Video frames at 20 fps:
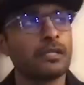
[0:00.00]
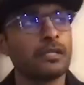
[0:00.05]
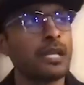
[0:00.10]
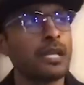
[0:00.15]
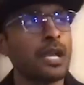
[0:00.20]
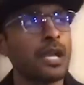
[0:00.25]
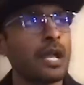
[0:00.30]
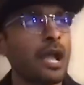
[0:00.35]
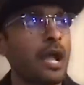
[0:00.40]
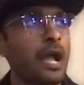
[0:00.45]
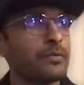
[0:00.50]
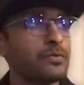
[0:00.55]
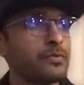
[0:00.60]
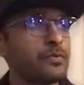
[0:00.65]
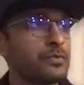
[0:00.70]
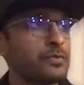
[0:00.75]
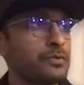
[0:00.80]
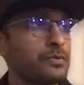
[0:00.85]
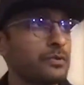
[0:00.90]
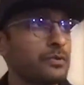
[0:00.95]
Yeah, I
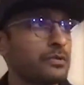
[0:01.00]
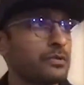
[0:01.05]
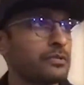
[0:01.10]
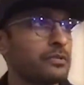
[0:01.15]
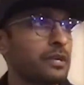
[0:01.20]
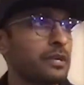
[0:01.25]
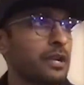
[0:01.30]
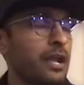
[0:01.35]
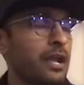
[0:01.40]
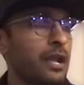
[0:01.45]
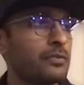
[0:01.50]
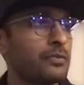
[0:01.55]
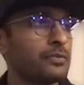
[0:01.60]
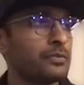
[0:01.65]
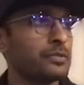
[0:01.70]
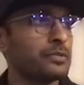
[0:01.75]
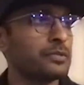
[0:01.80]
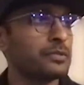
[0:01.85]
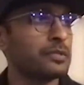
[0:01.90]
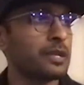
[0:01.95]
would I
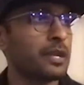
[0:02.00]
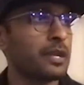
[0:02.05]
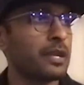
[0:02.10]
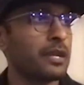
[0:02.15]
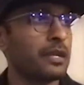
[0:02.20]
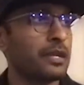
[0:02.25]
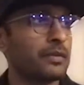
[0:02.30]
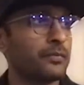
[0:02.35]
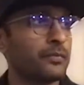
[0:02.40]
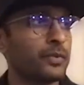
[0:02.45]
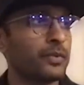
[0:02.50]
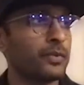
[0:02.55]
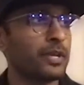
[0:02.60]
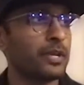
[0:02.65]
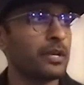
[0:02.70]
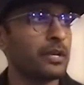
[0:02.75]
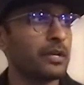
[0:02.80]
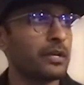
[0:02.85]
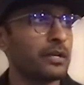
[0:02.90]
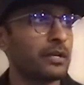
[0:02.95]
would say we
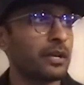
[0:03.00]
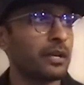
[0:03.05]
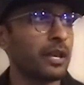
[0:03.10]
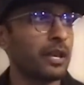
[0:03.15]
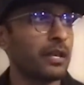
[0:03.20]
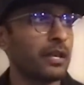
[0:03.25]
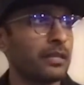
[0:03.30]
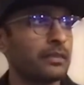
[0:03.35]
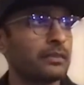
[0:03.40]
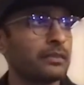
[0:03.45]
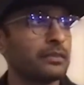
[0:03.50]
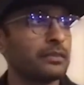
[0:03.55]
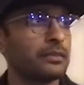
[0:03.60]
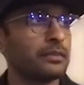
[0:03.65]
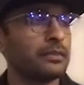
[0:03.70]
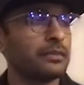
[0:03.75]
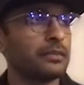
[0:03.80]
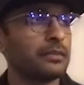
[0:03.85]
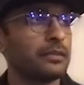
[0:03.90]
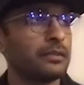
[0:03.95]
are
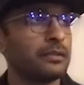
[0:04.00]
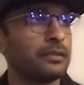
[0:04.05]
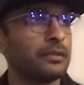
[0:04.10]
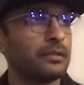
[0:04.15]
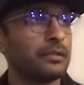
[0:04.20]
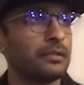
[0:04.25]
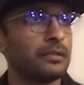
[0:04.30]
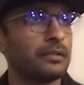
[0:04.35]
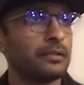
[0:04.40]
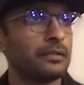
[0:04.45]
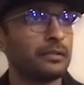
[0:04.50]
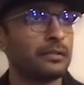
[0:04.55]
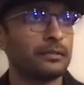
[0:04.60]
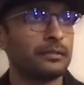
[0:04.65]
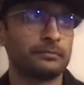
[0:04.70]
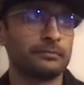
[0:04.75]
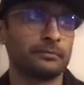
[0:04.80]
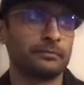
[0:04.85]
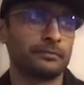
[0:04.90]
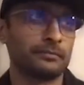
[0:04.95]
in the
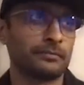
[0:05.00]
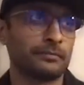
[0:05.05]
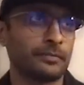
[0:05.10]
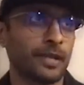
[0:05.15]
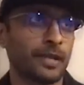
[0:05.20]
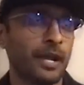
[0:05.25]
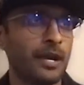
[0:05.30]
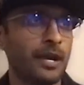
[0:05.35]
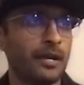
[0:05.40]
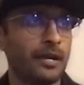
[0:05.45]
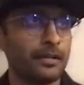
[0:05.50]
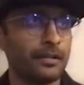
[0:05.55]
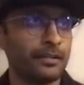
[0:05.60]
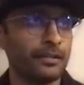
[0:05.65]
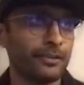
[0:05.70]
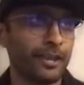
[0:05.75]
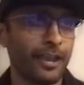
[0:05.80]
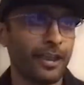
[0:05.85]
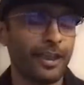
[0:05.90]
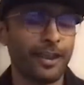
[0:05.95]

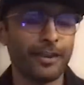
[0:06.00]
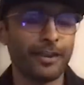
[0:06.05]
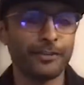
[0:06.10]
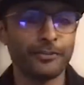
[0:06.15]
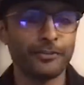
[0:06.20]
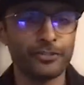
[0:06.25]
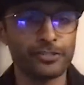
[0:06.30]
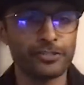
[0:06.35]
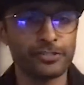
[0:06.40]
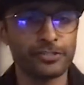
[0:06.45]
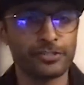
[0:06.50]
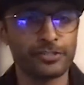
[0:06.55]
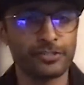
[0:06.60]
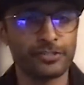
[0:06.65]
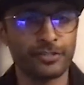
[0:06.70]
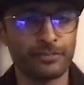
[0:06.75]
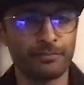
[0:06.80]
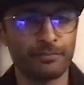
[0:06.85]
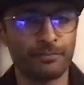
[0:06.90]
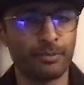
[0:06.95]
higher eight
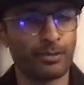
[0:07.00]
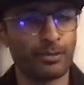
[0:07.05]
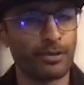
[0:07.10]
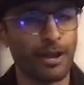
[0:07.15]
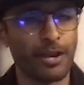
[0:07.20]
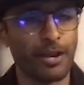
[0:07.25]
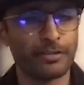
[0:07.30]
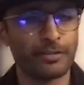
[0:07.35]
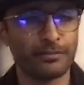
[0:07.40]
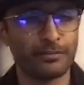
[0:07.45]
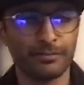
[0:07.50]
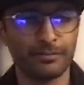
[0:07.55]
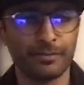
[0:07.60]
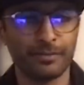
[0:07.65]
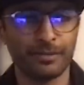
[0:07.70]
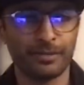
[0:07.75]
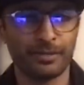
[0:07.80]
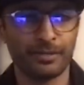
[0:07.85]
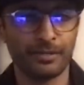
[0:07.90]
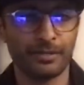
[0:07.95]
digits per annum
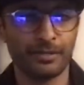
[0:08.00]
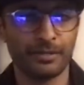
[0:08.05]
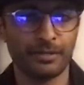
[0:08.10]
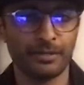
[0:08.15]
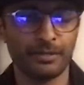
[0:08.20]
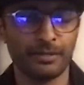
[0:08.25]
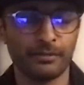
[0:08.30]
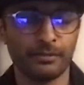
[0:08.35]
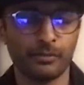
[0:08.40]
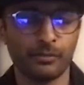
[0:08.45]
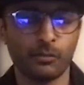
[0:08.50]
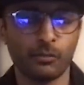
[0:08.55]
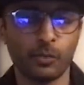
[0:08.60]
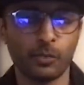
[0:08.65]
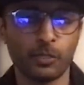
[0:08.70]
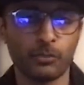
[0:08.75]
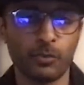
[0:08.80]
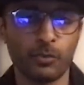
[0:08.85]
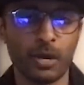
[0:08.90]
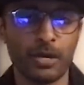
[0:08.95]
uh,
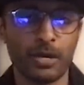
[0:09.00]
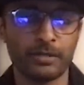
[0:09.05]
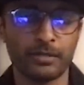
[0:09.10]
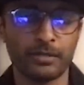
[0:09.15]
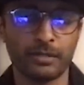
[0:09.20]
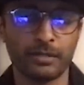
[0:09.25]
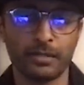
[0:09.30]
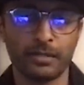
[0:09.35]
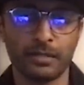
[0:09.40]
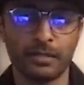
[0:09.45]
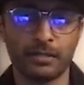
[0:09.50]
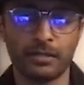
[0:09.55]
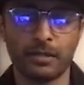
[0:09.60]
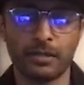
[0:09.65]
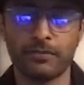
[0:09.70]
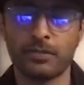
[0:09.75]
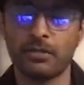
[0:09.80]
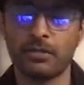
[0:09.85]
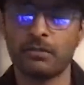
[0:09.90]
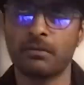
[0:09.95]
worldwide uh,
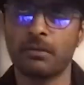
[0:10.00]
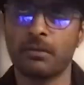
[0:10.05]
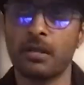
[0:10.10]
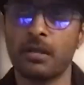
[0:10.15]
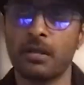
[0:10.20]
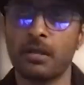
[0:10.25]
revenue,